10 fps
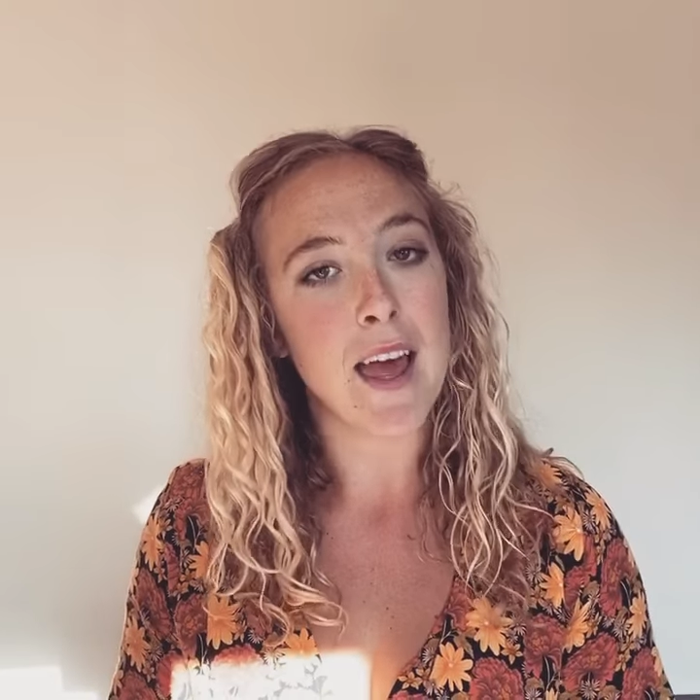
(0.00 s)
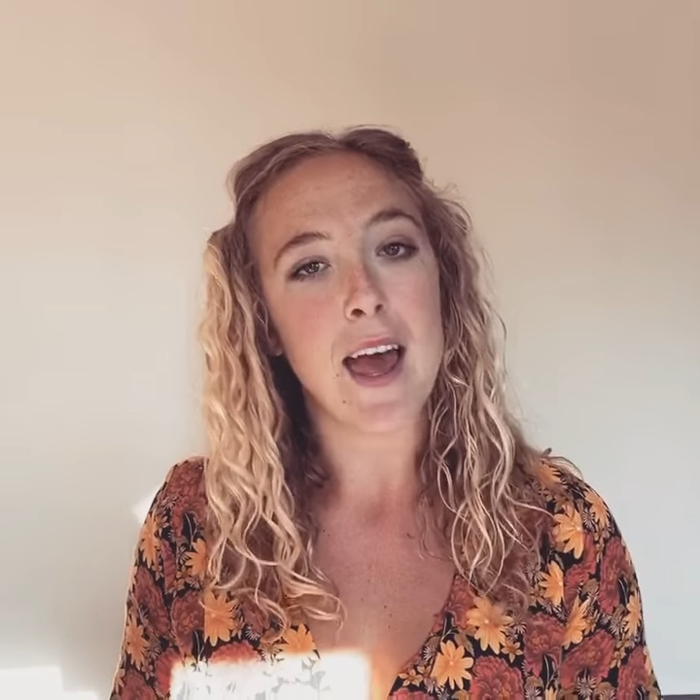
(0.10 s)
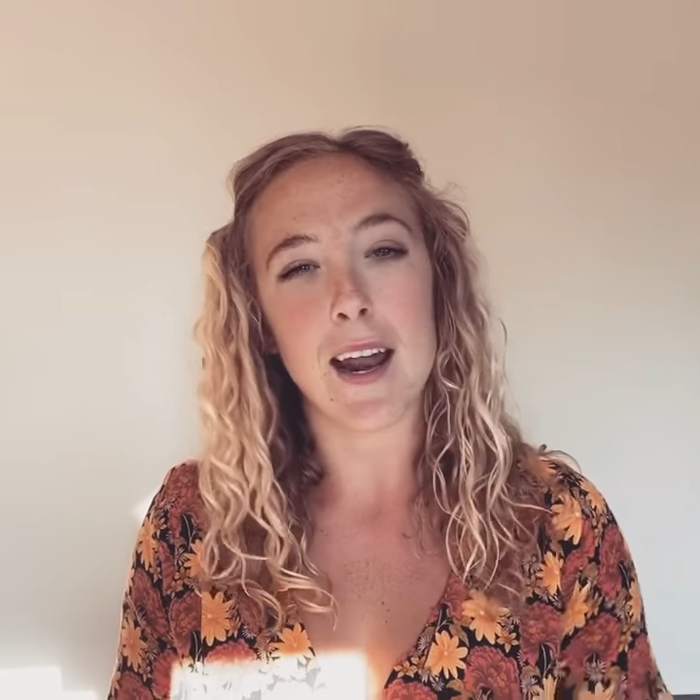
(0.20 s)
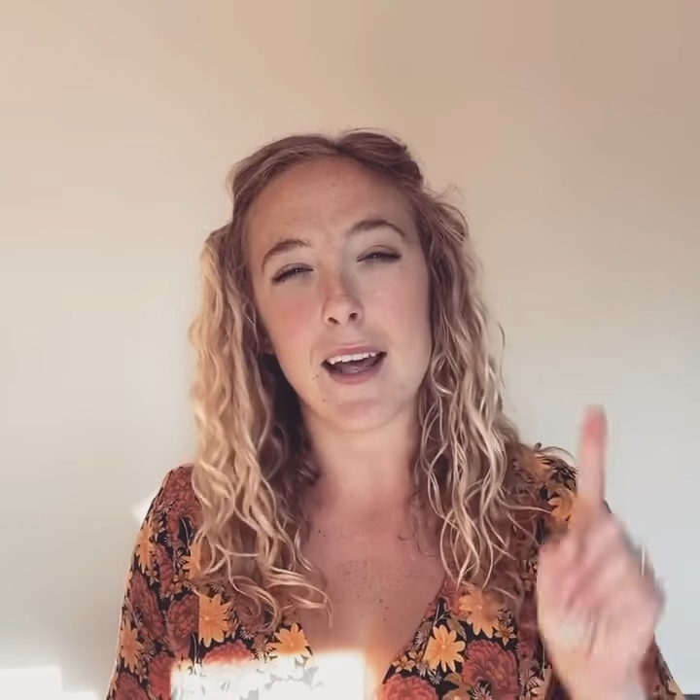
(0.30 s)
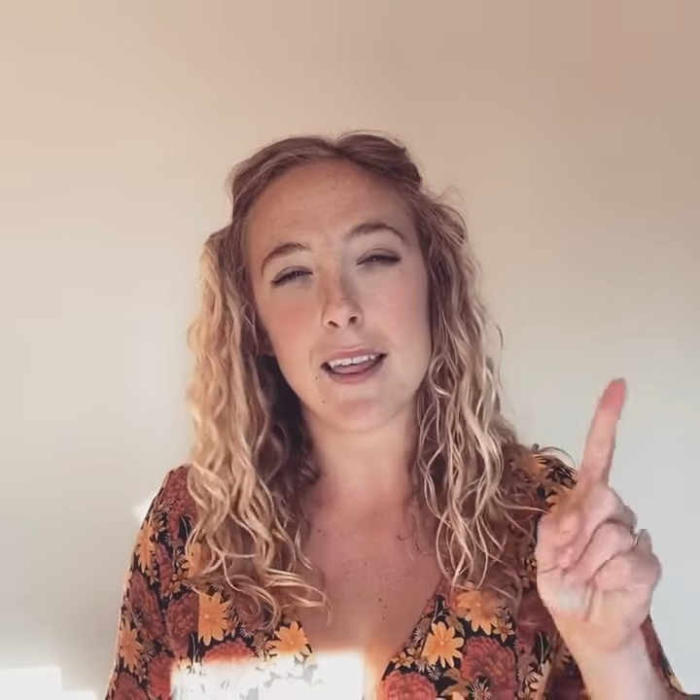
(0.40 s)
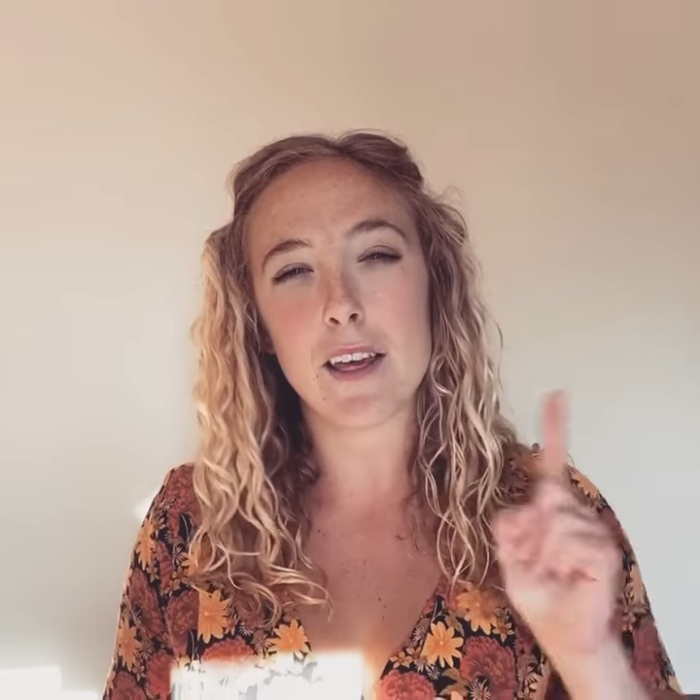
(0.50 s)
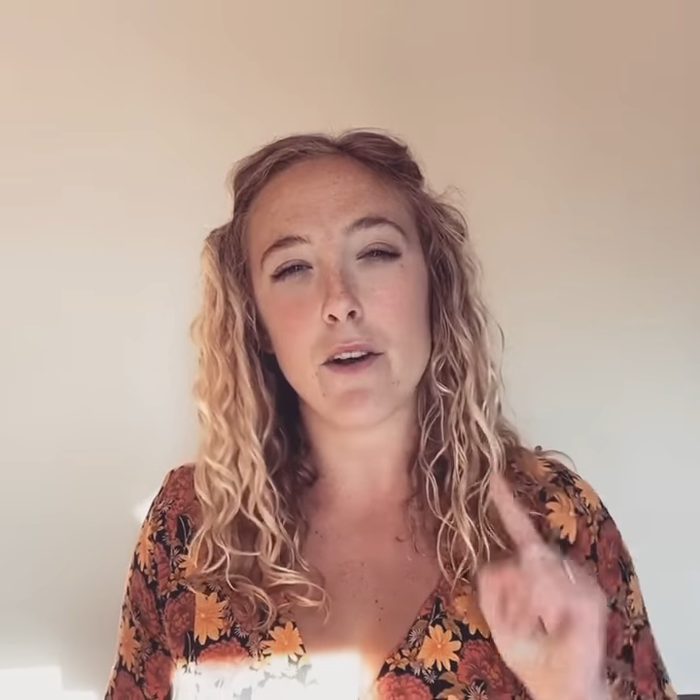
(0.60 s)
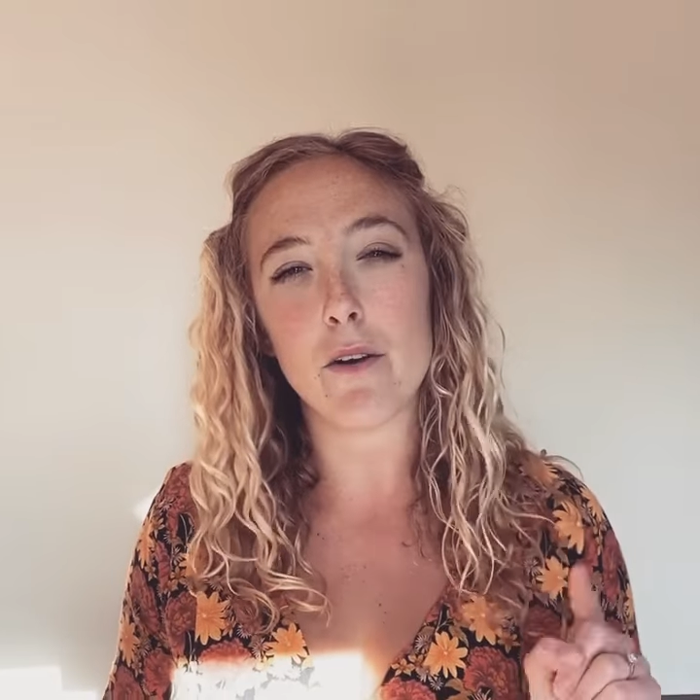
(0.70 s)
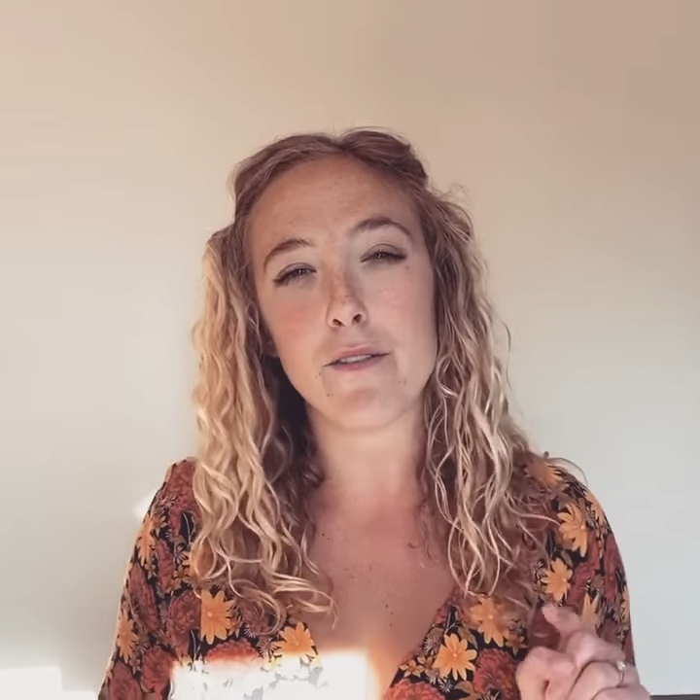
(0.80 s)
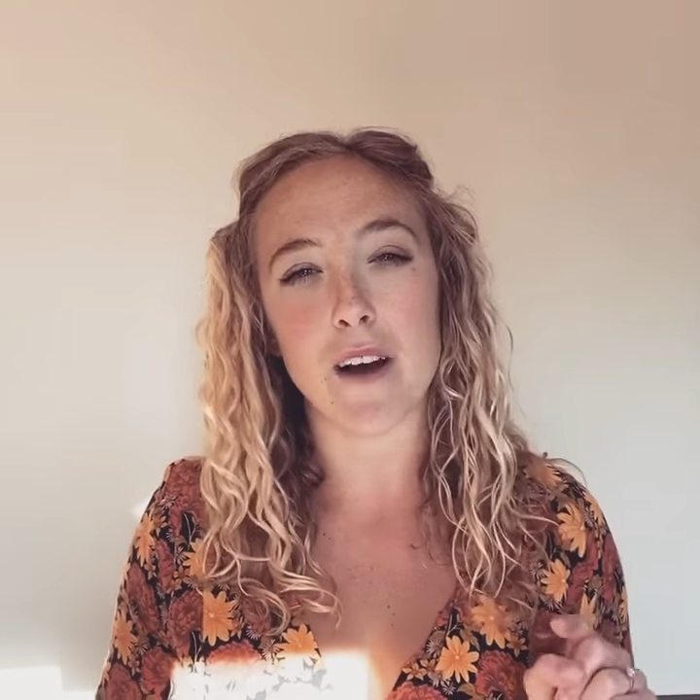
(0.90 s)
and I think you'll
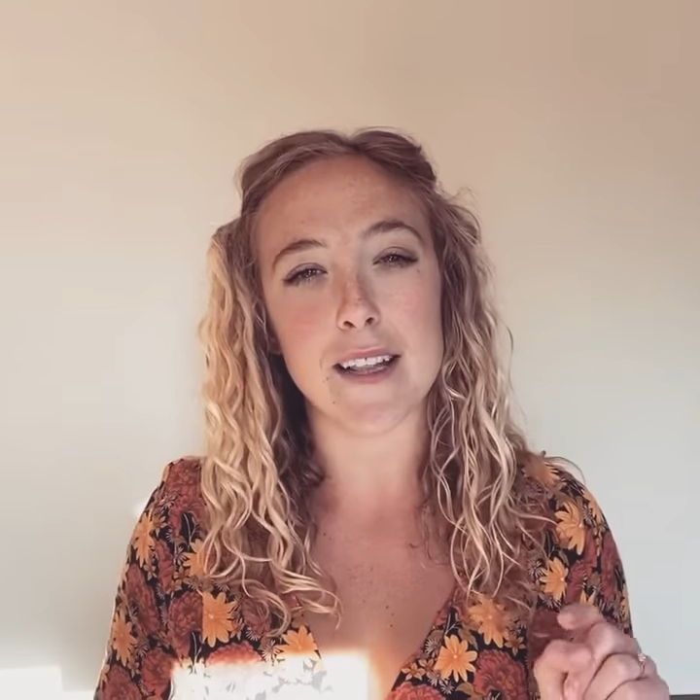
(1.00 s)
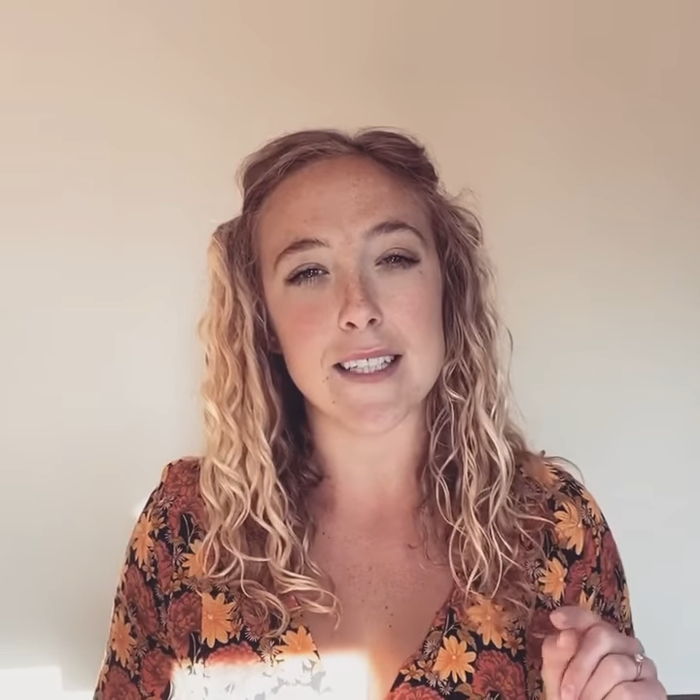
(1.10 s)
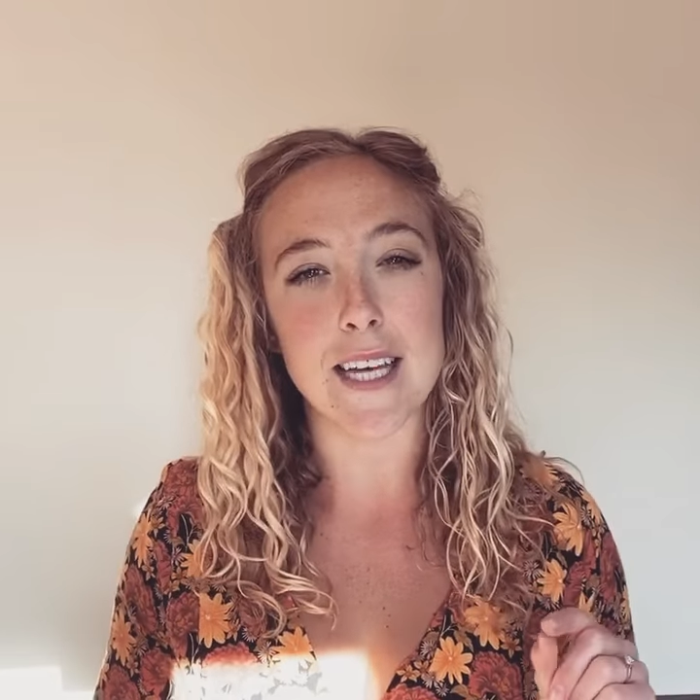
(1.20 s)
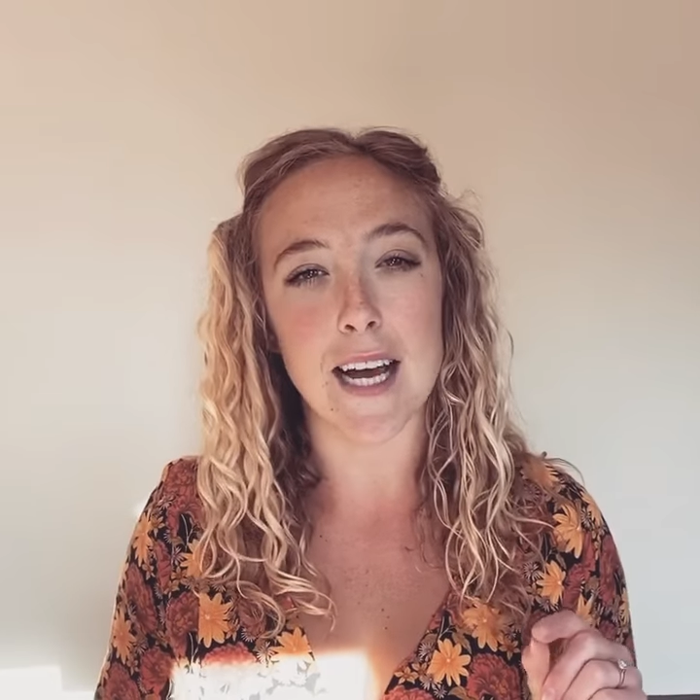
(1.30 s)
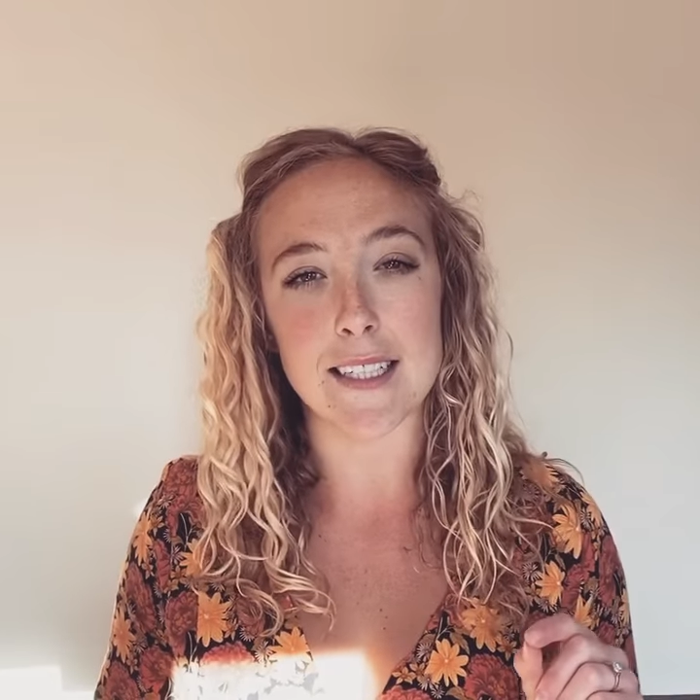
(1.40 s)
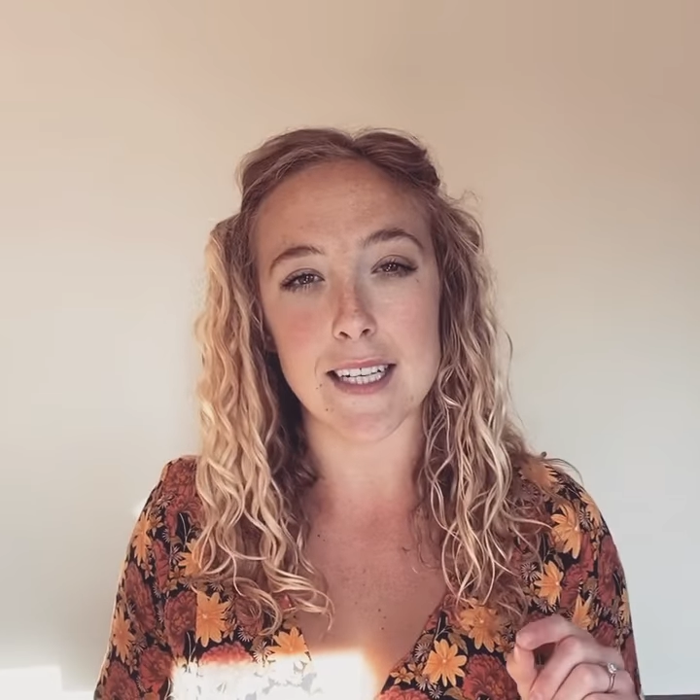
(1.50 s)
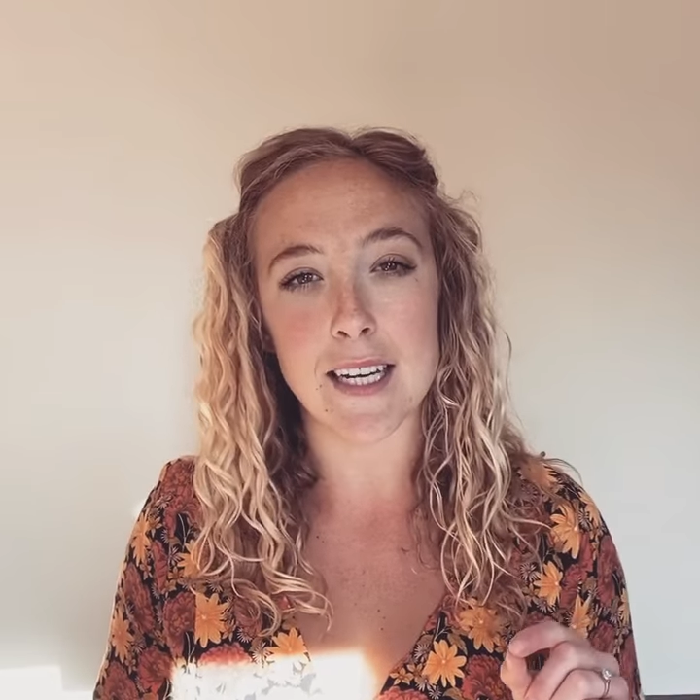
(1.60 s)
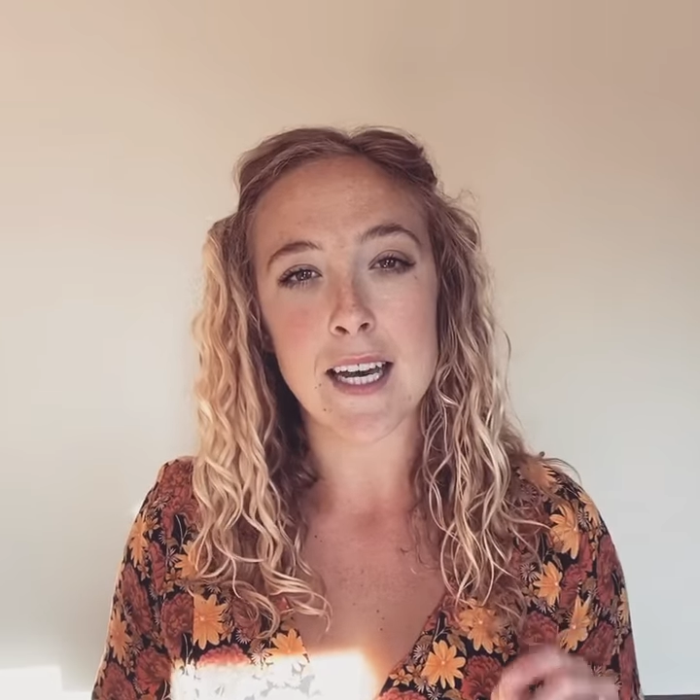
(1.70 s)
all find this handy.